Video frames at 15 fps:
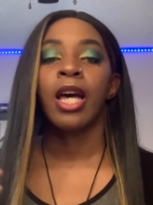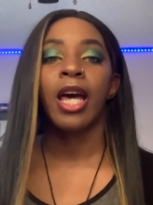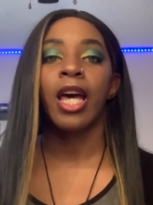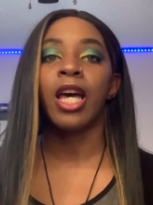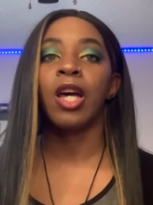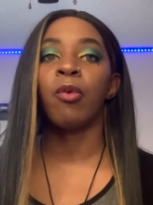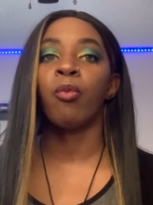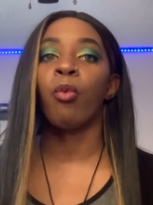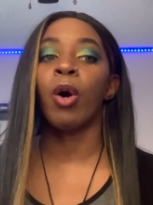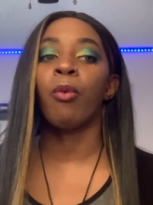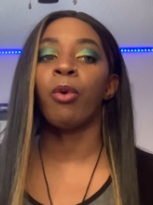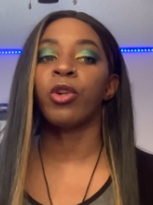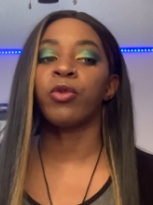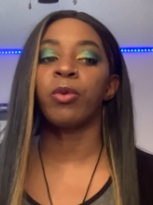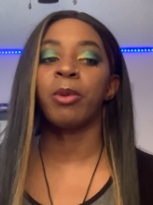and what
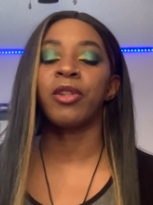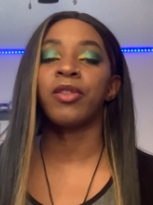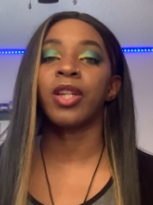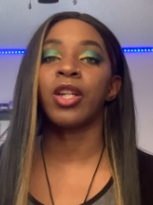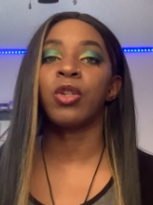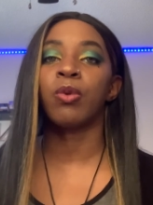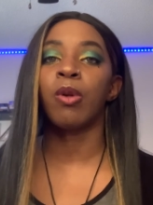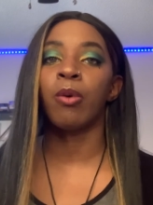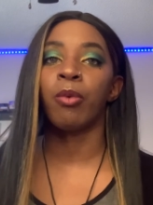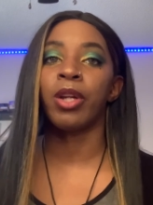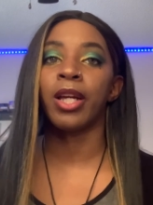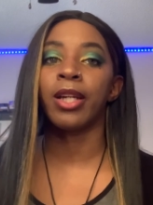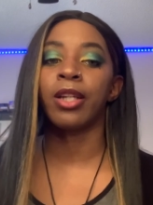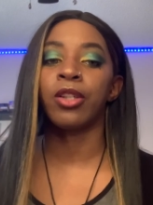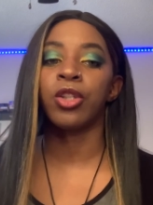works for my schedule and when
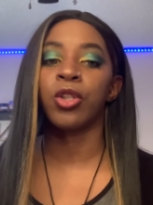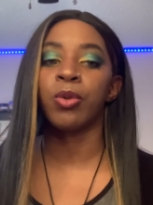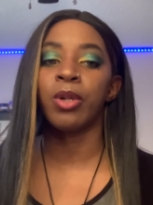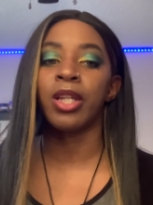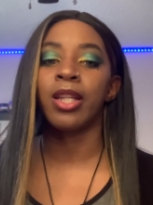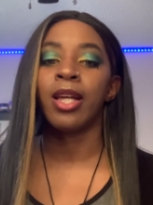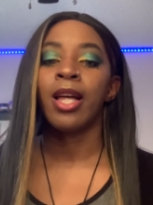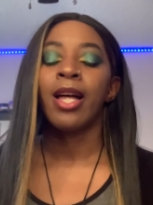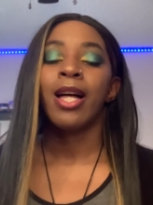I can do it.